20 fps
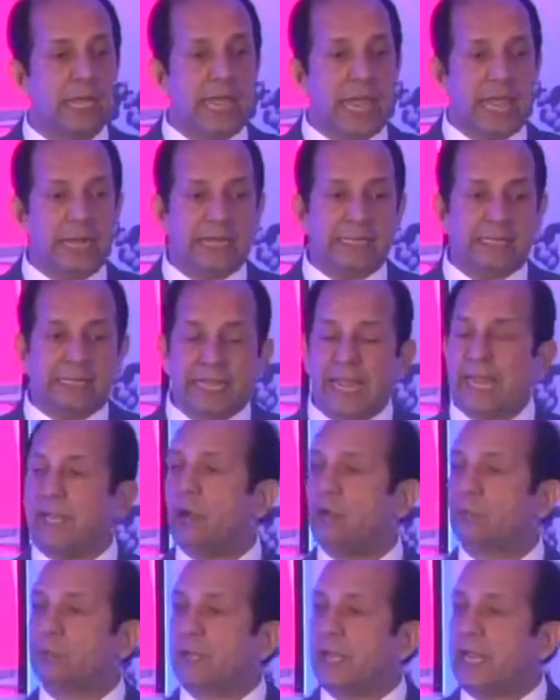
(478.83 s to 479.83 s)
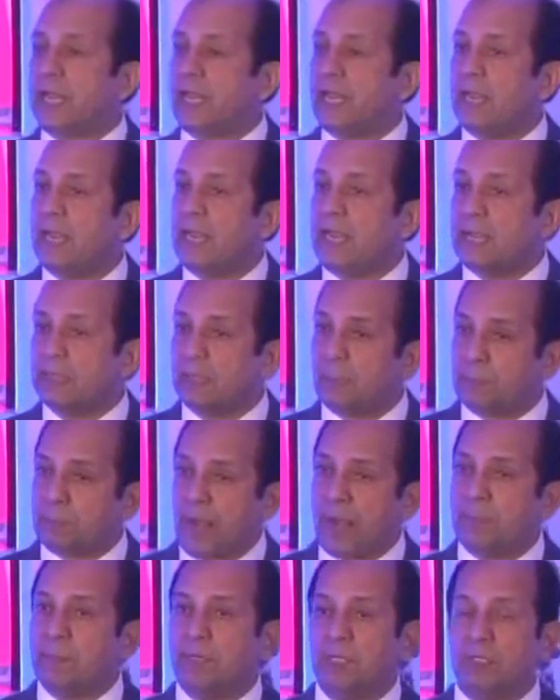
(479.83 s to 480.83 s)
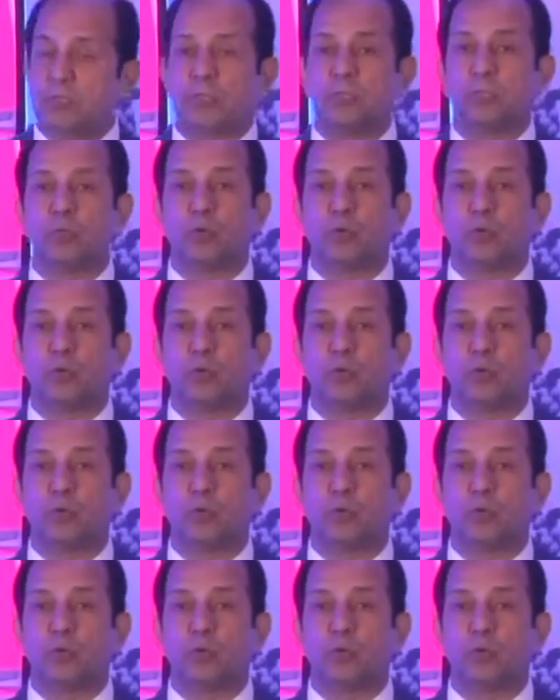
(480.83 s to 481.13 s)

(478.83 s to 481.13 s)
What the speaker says: And at the end of the day, the Prime Minister is